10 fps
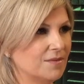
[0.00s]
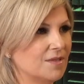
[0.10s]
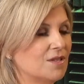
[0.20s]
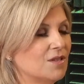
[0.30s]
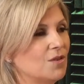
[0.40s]

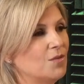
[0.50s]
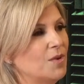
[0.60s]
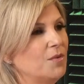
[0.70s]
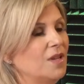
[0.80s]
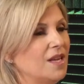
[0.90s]
So
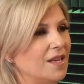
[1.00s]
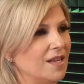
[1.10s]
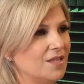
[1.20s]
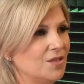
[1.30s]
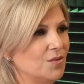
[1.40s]
we really
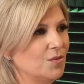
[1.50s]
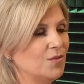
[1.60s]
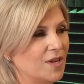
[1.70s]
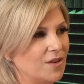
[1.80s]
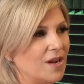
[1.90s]
need to
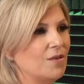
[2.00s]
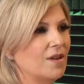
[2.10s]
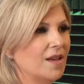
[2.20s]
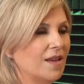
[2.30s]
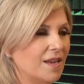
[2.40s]
figure out
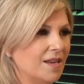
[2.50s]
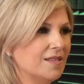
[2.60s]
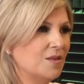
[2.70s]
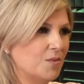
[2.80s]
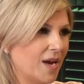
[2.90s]

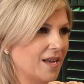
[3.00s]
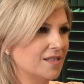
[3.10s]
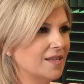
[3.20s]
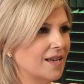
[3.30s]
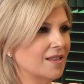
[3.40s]
easy ways
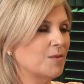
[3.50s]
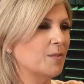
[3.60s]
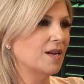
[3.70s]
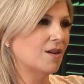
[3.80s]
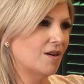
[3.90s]
to get them to
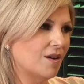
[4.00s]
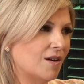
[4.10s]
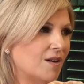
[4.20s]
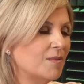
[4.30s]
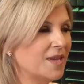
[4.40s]
be
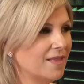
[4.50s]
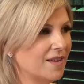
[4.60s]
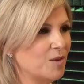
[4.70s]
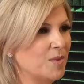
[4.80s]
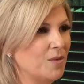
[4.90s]
calm in
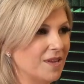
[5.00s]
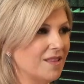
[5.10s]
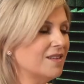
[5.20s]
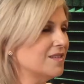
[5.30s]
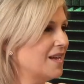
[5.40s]
therapy with
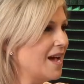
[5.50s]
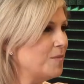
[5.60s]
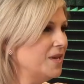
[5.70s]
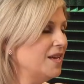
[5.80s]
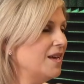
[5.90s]
us and
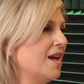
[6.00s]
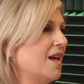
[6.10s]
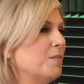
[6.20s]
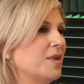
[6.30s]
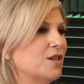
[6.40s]
happy,
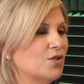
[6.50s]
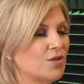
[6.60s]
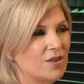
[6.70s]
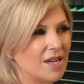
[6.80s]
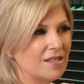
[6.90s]
make sure
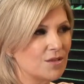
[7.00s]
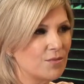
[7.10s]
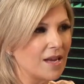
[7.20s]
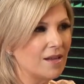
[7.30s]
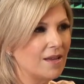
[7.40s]
they're not
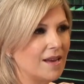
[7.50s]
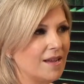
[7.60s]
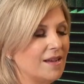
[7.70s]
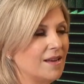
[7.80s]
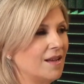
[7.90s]

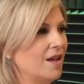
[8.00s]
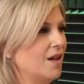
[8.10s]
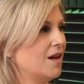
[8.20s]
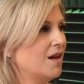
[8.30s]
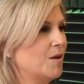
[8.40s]
dysregulated.
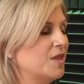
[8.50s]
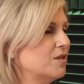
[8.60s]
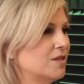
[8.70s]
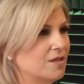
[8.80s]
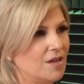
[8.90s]
And
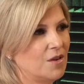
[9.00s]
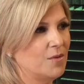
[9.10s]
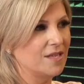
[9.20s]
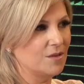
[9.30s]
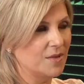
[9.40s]
there's a ton of
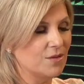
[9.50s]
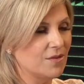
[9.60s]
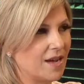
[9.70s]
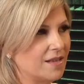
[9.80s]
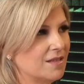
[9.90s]
ways that we do
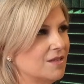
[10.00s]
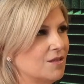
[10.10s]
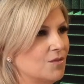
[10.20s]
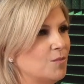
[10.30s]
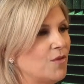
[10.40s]
that.
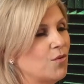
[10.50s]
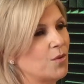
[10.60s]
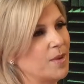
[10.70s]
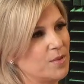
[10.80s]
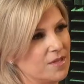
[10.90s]
So before
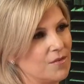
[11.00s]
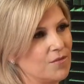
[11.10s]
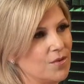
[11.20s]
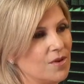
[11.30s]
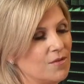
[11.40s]
we present
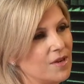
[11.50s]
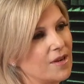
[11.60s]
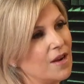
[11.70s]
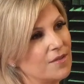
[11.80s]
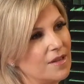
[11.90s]
food and
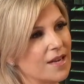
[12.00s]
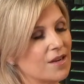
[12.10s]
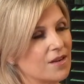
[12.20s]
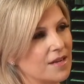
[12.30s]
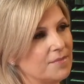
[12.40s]
figure out if they like it or not.